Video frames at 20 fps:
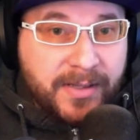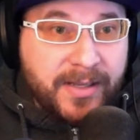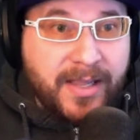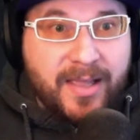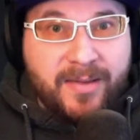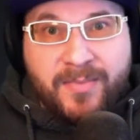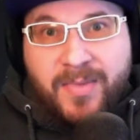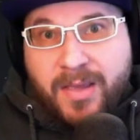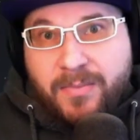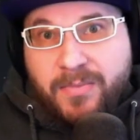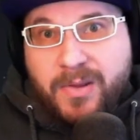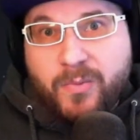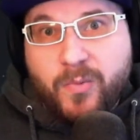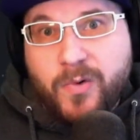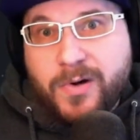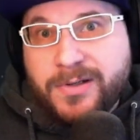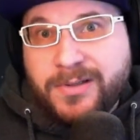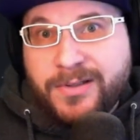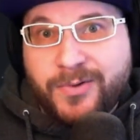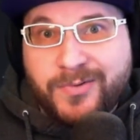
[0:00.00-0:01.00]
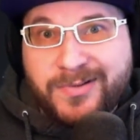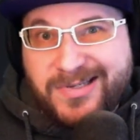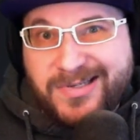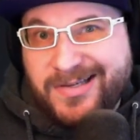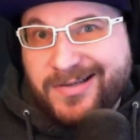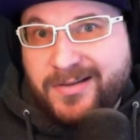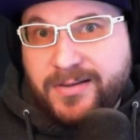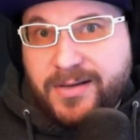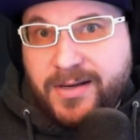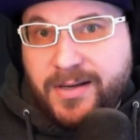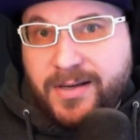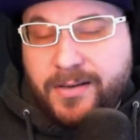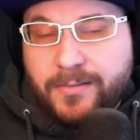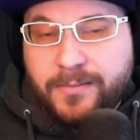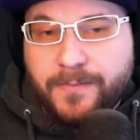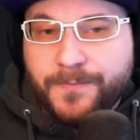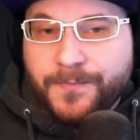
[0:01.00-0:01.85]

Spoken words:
and maybe one utility.